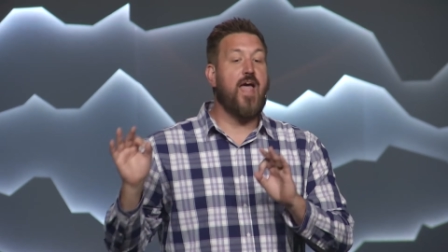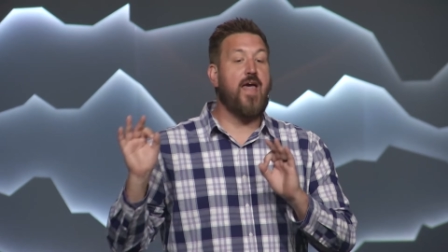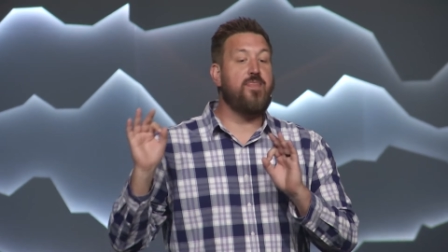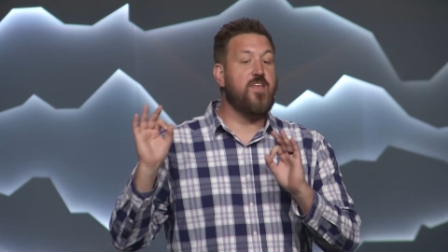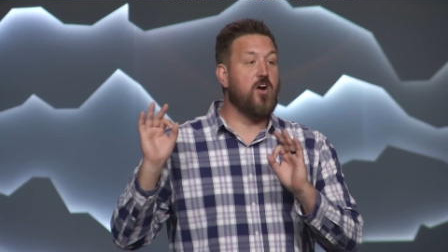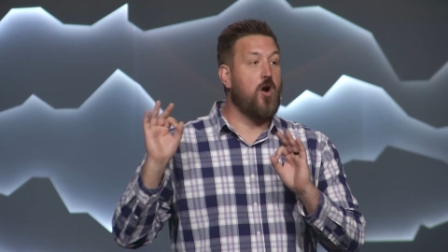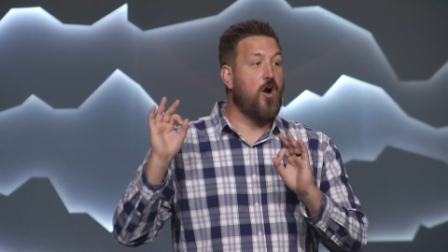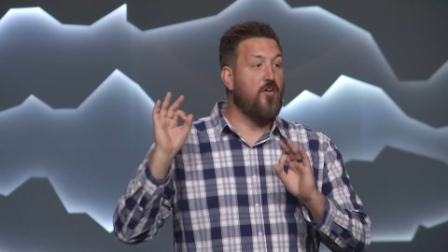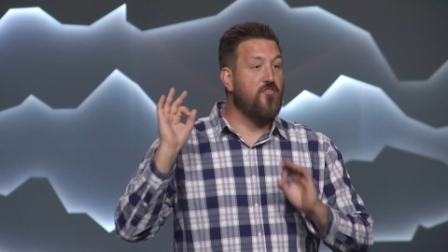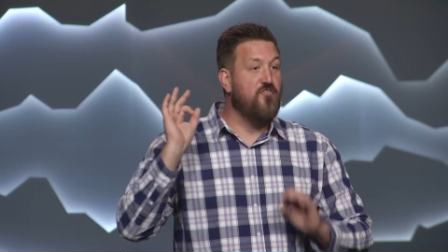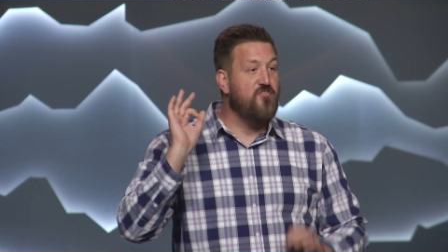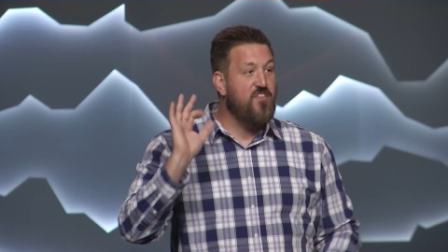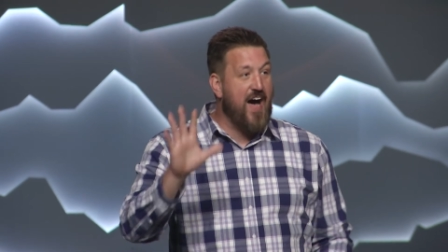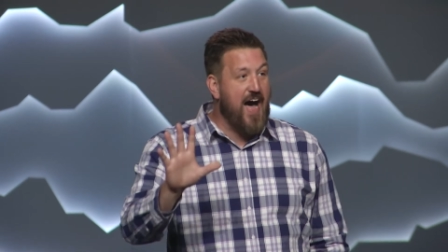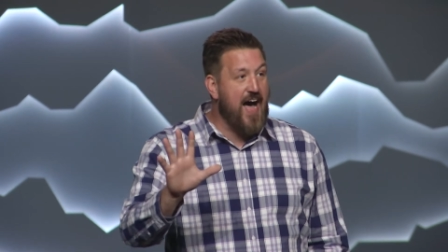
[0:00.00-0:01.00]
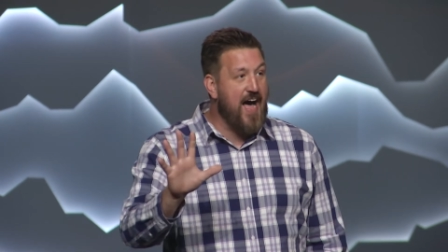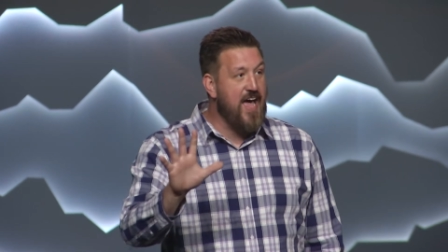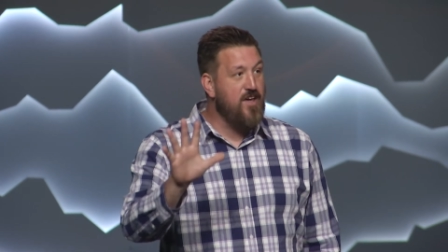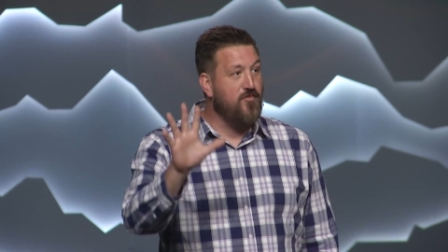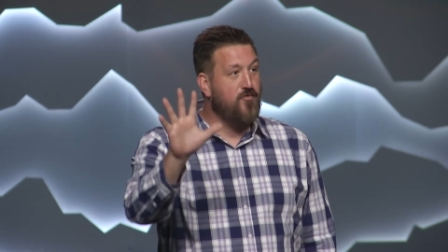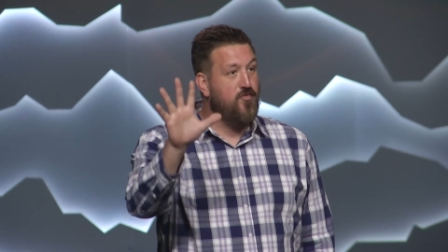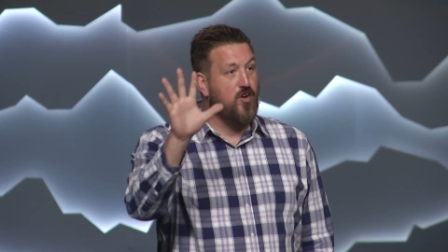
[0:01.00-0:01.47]
and there are
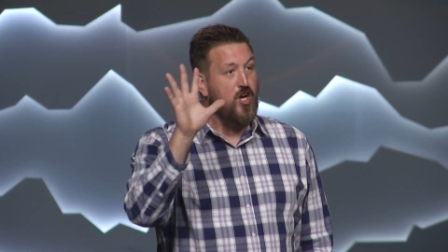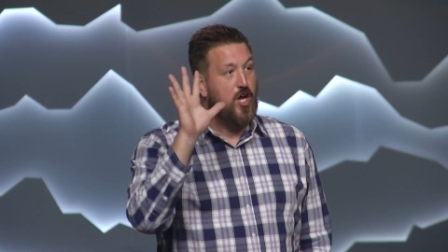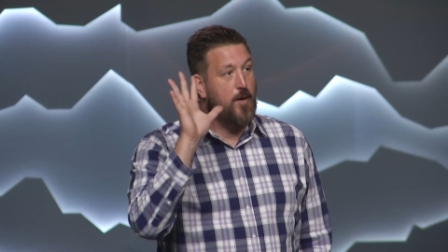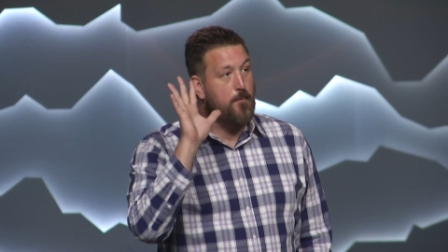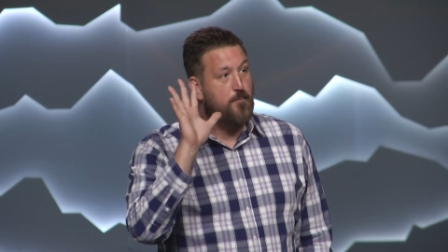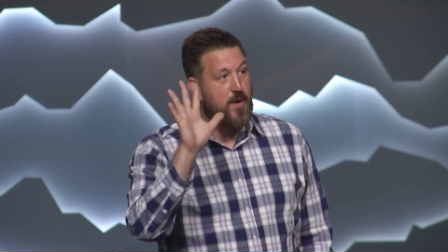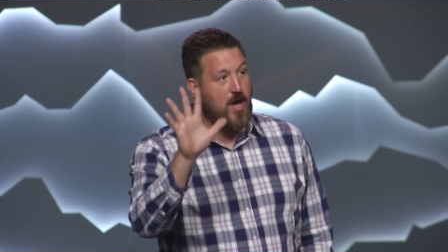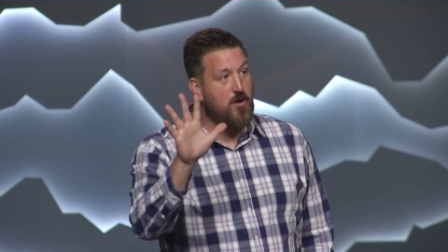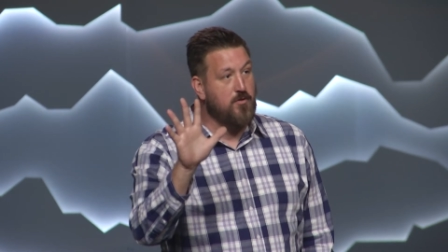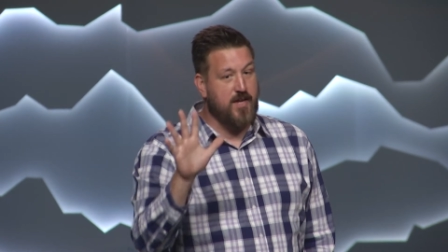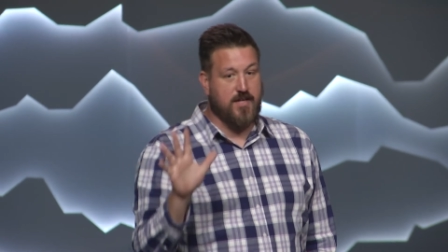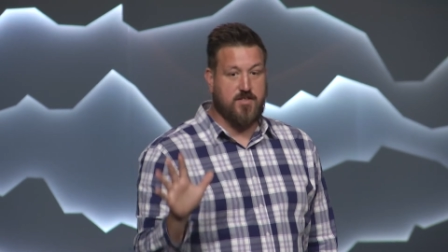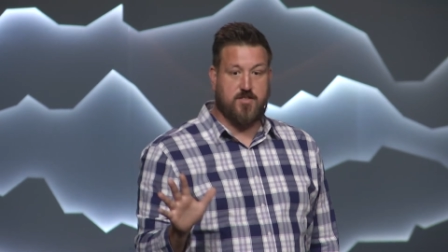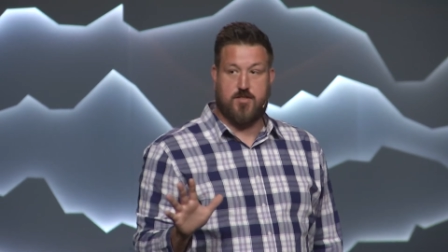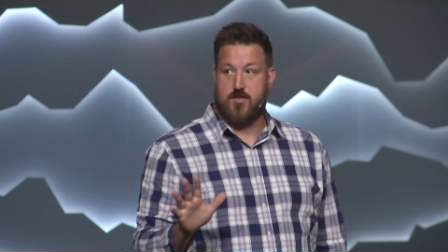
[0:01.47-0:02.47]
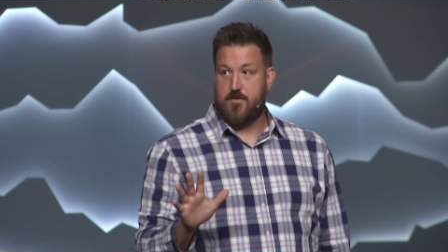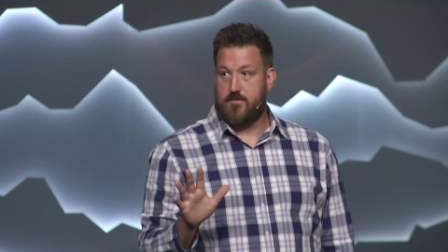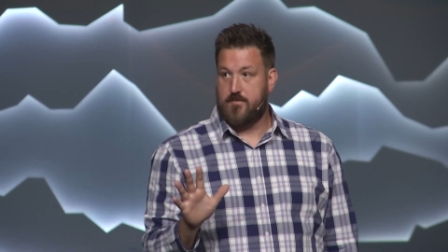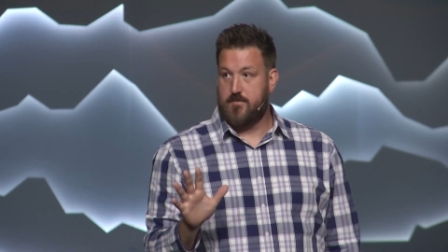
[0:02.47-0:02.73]
five components.